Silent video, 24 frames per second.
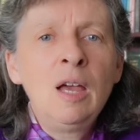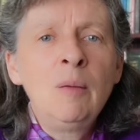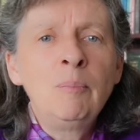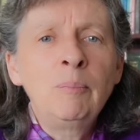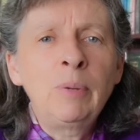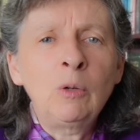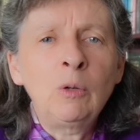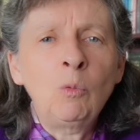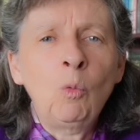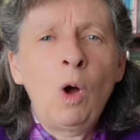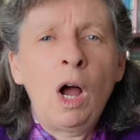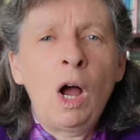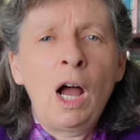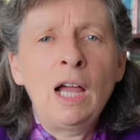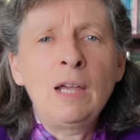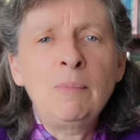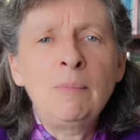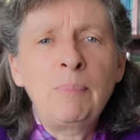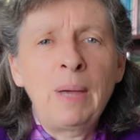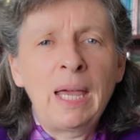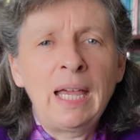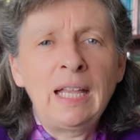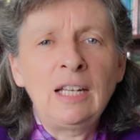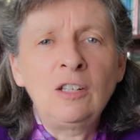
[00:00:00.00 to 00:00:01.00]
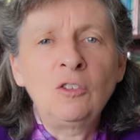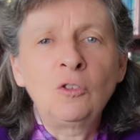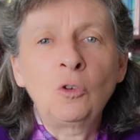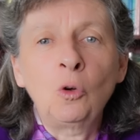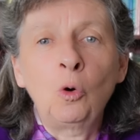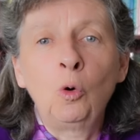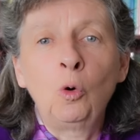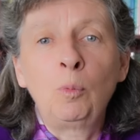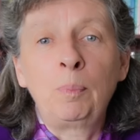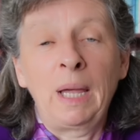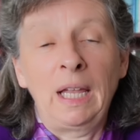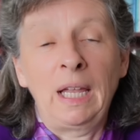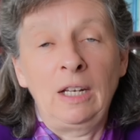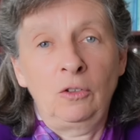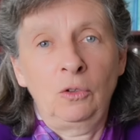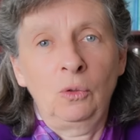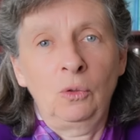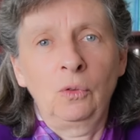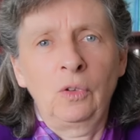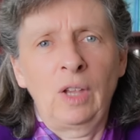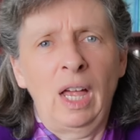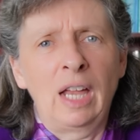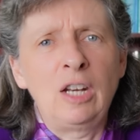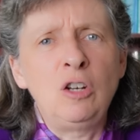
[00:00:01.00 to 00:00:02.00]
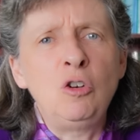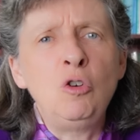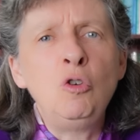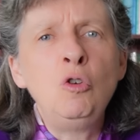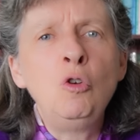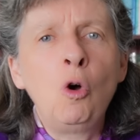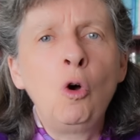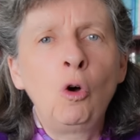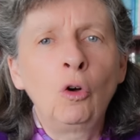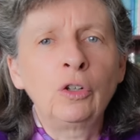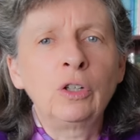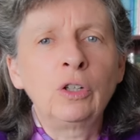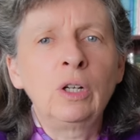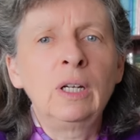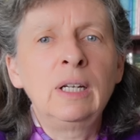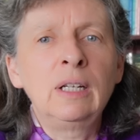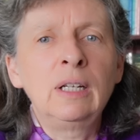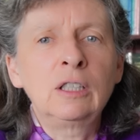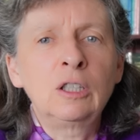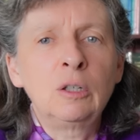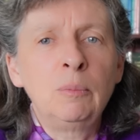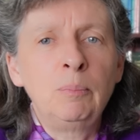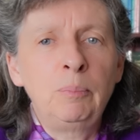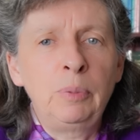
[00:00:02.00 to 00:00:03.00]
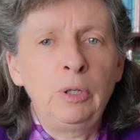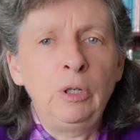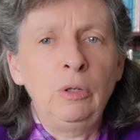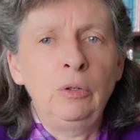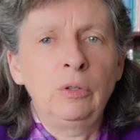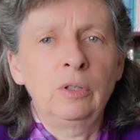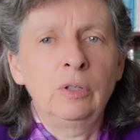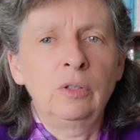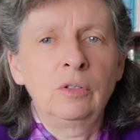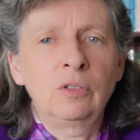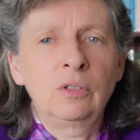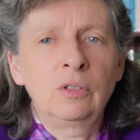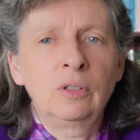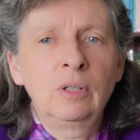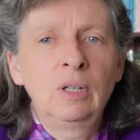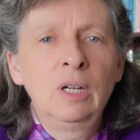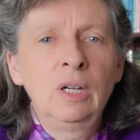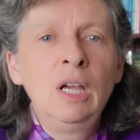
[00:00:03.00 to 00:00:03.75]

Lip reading: But why pens or pencils and not computers?